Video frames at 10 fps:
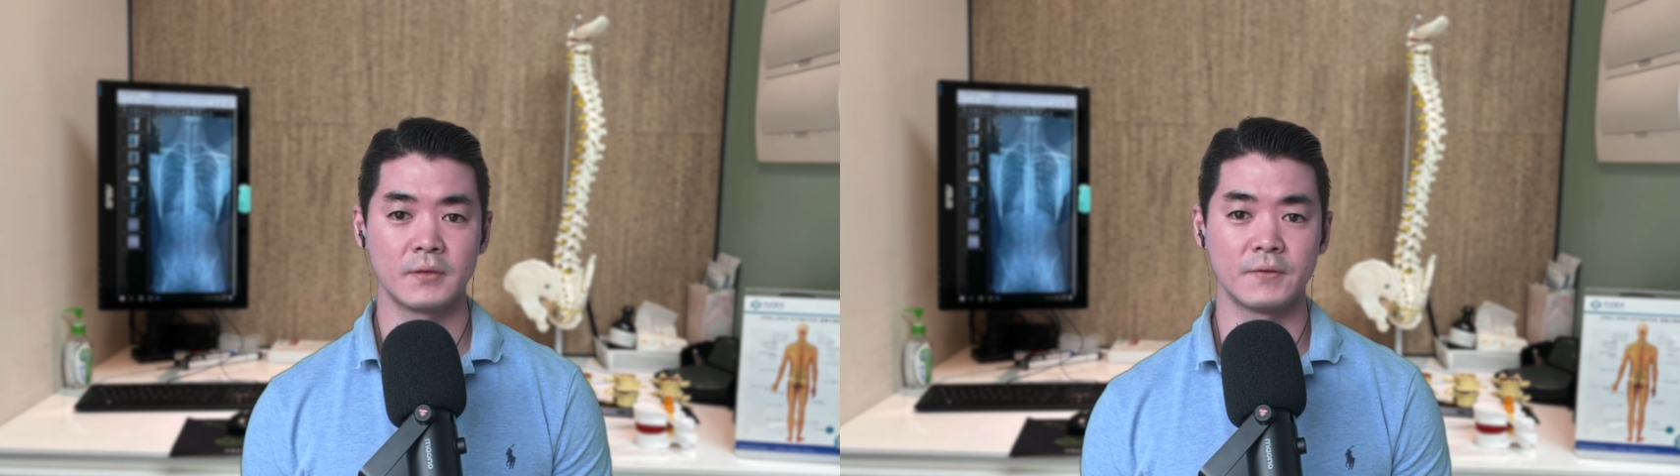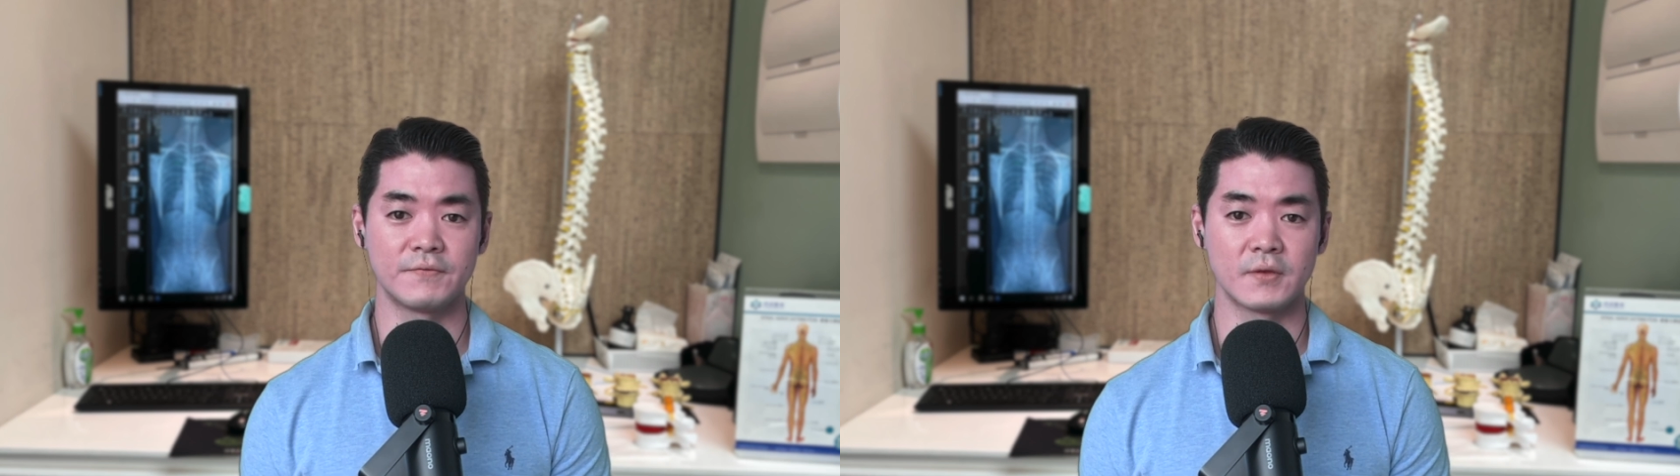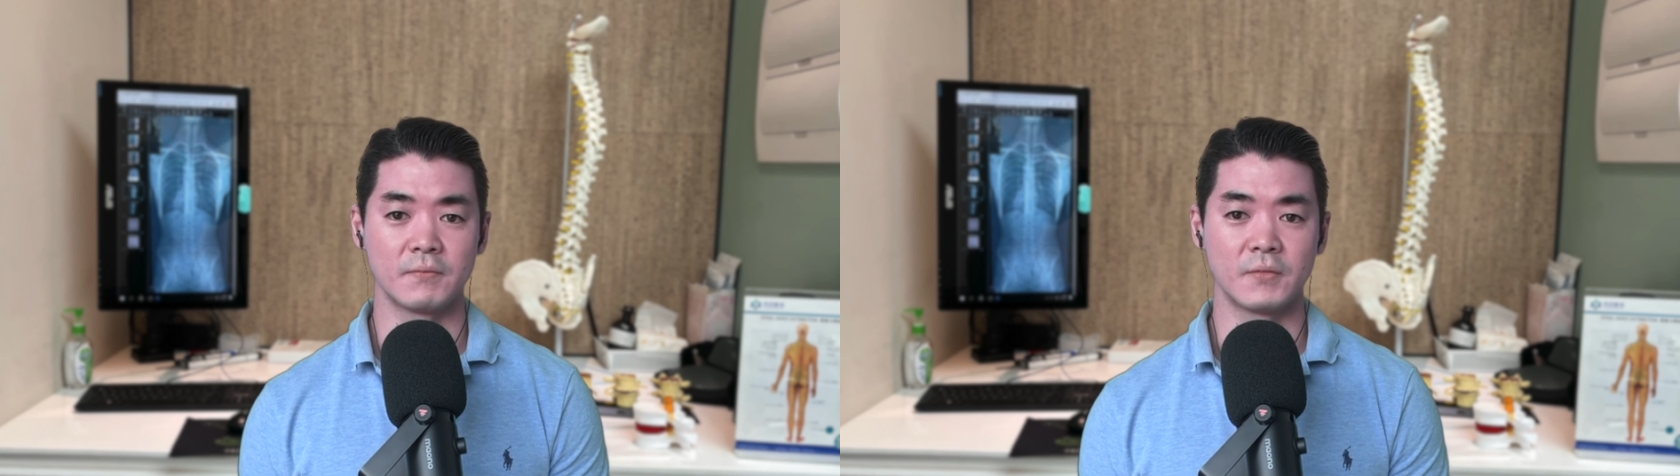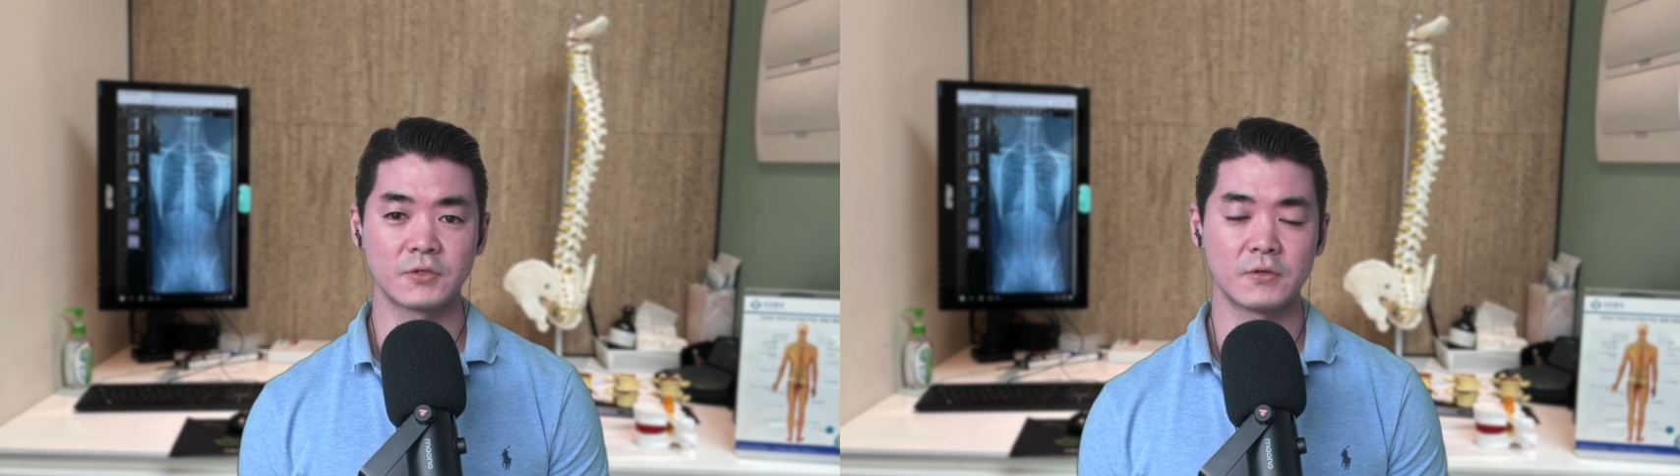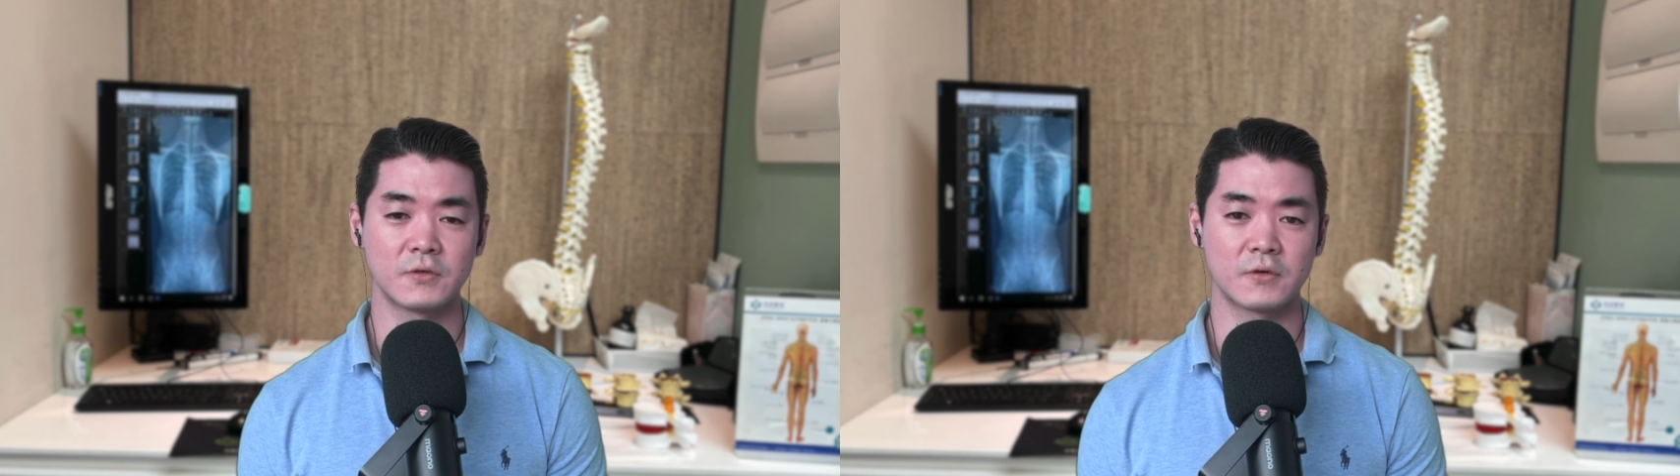If the
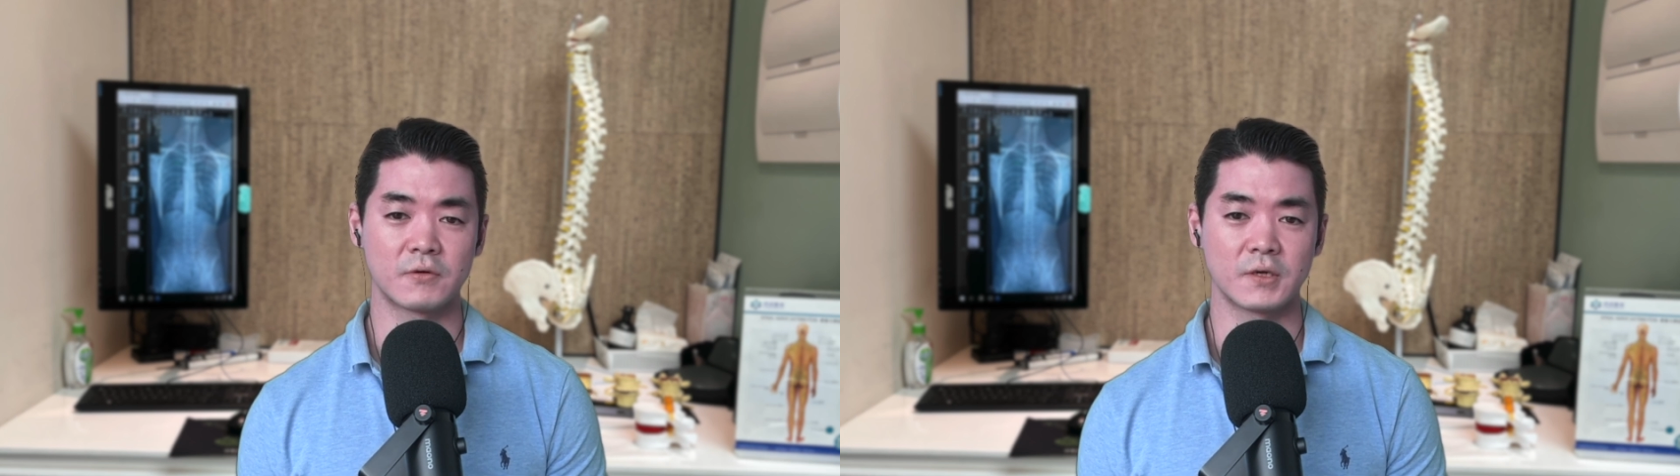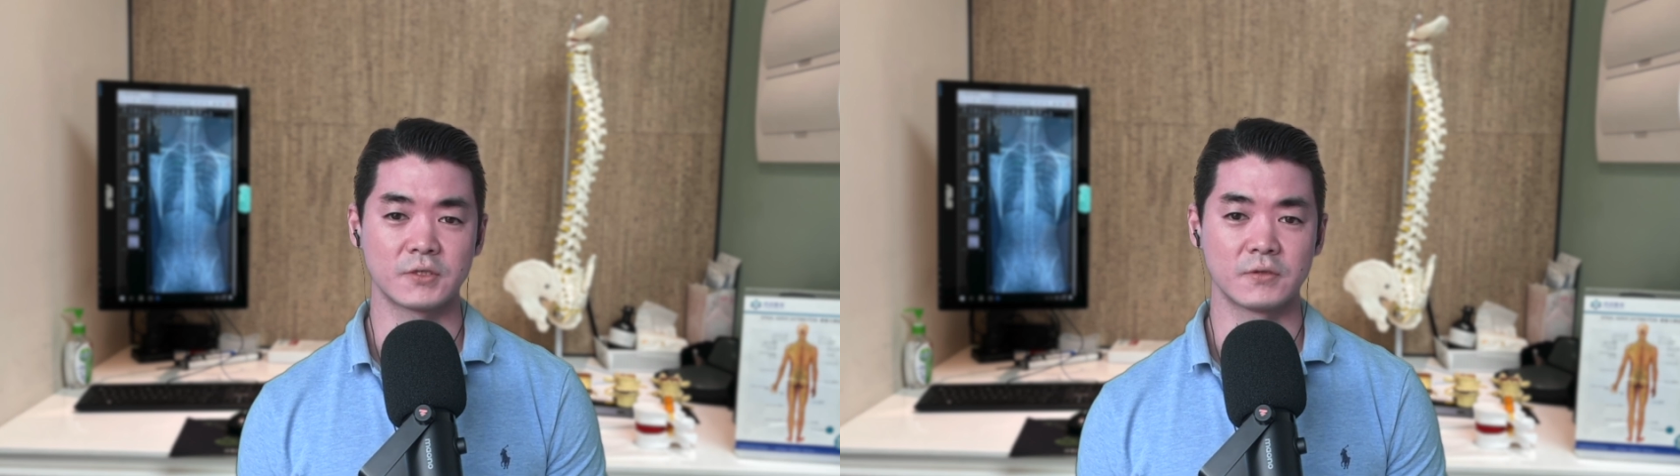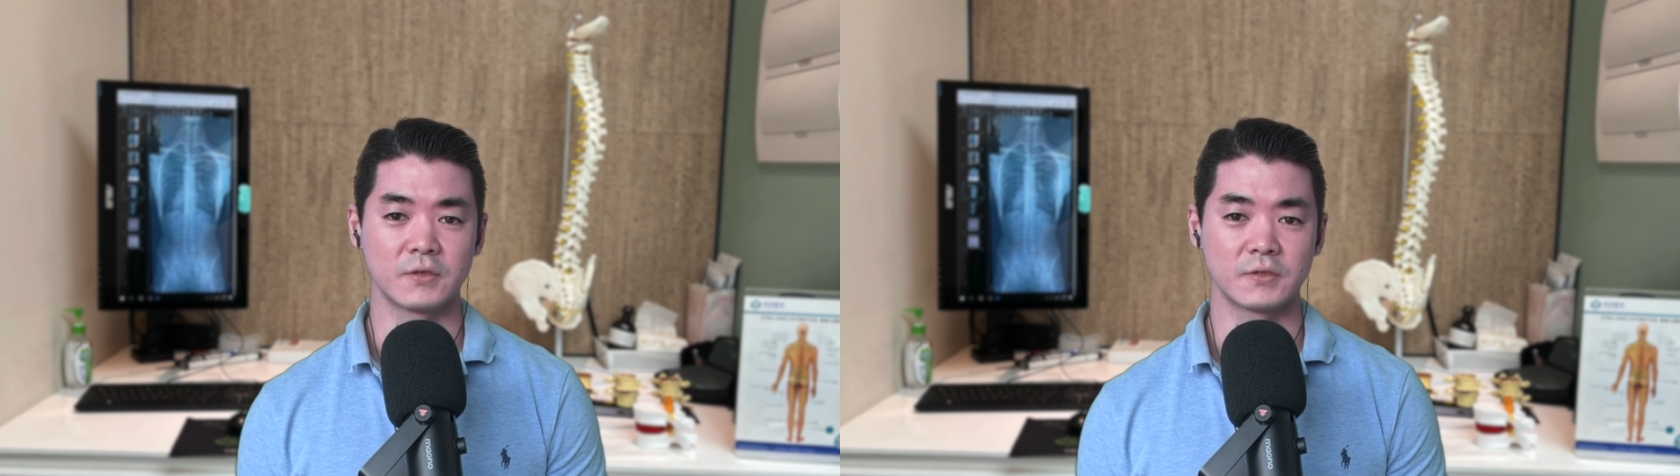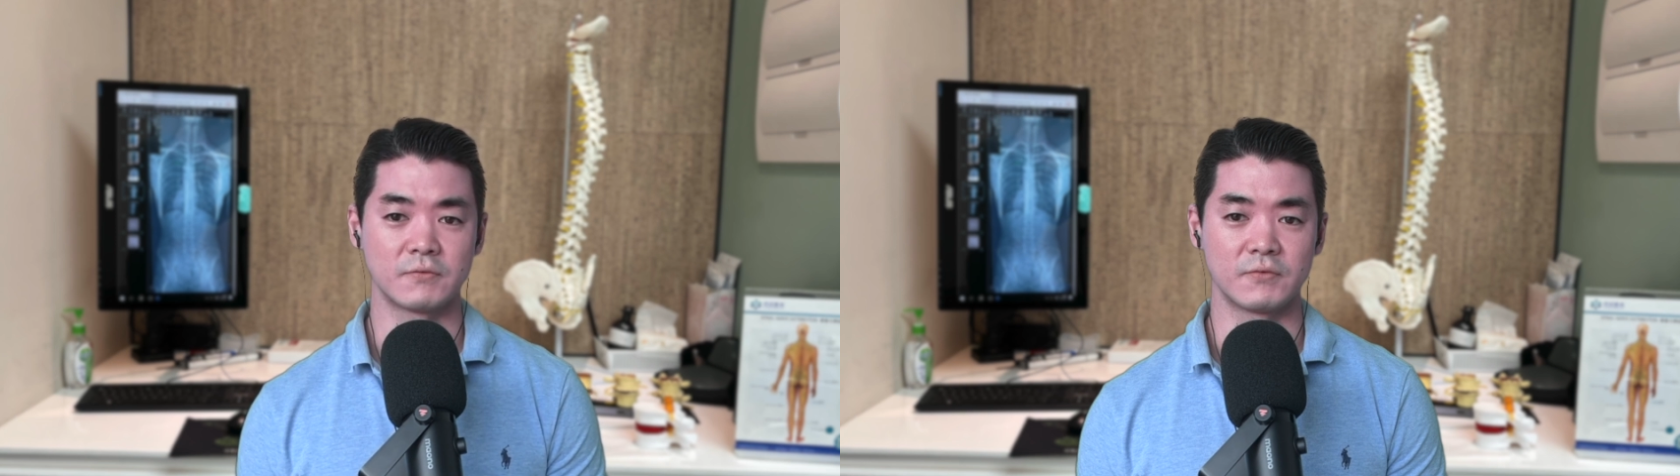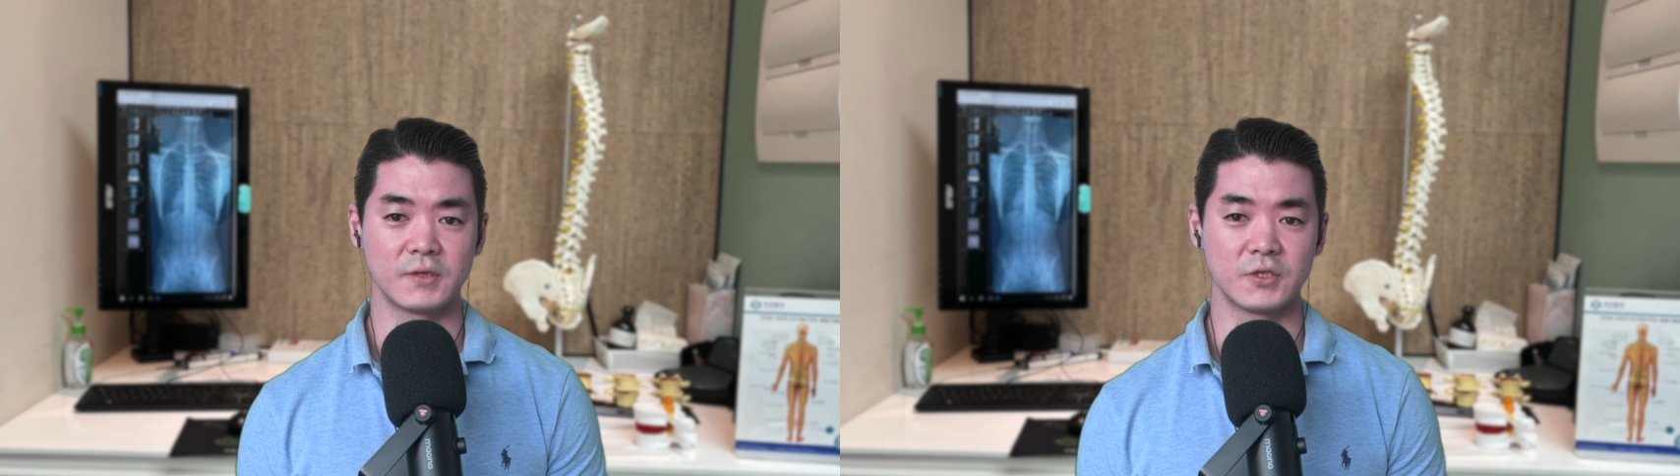muscular correction
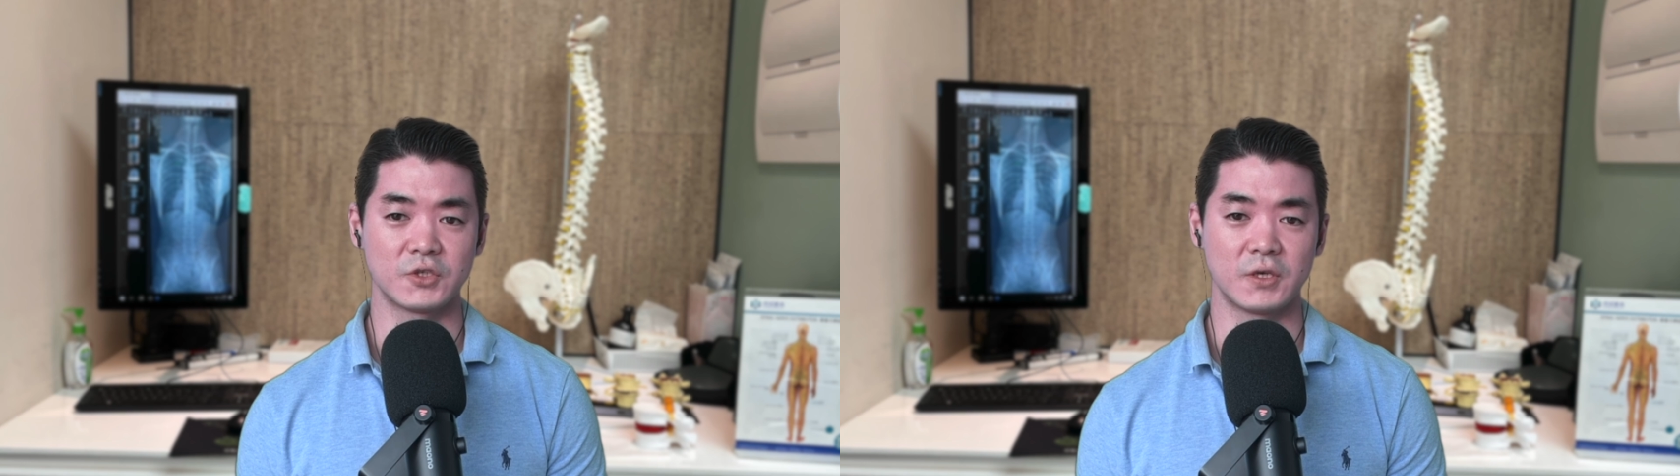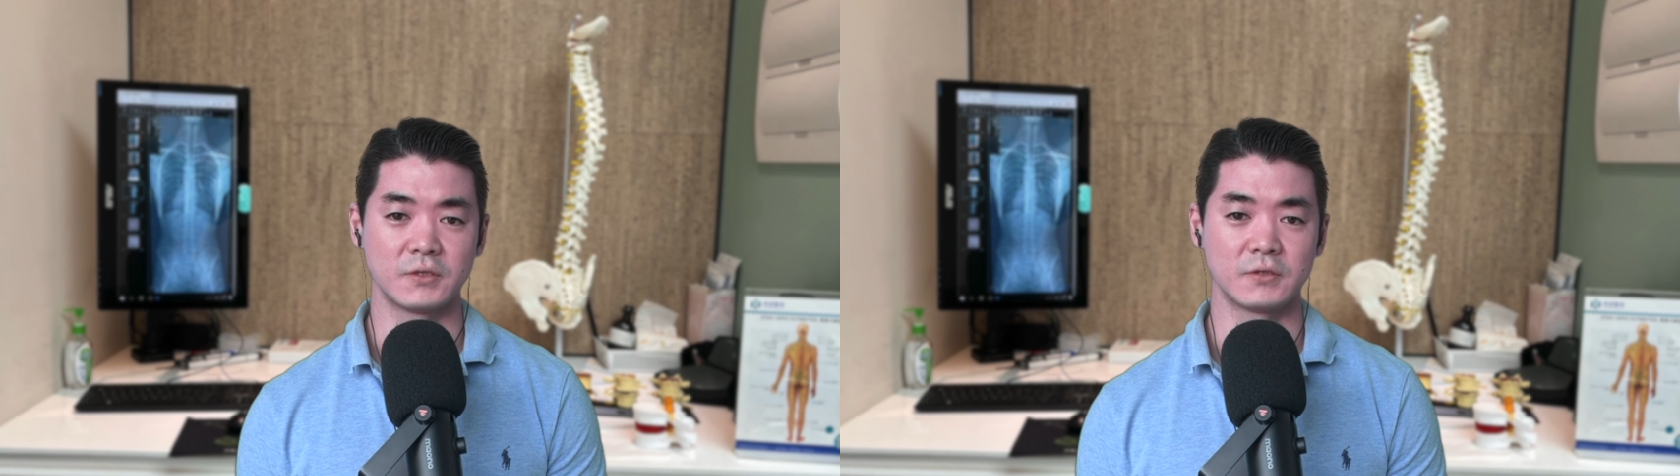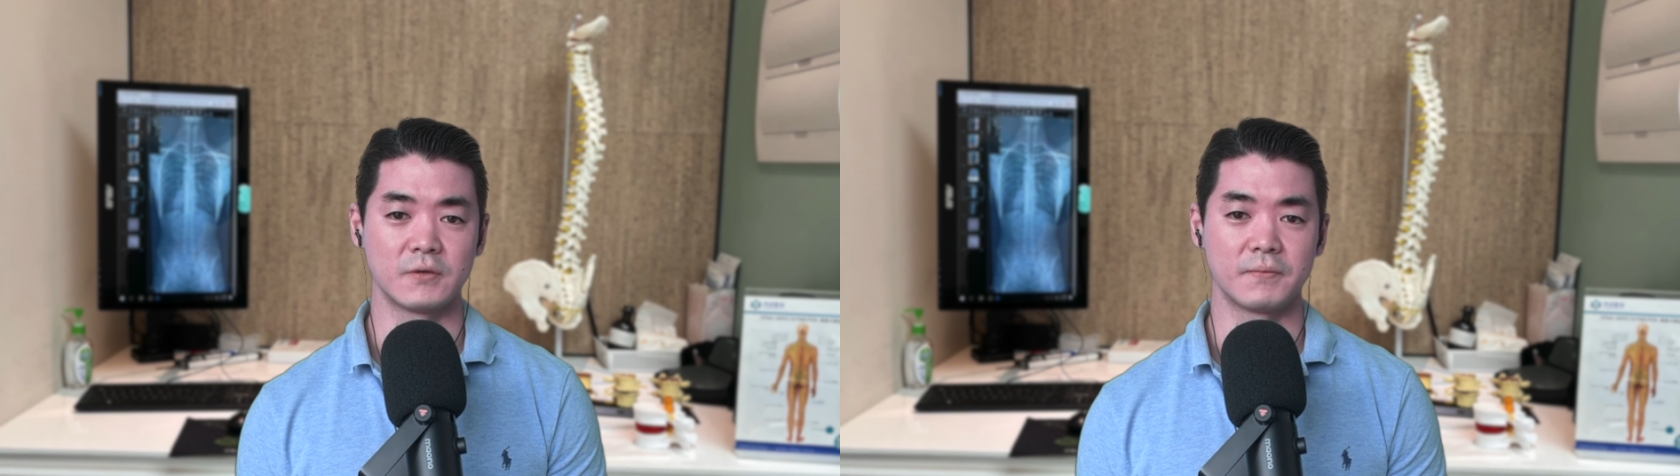doesn't really change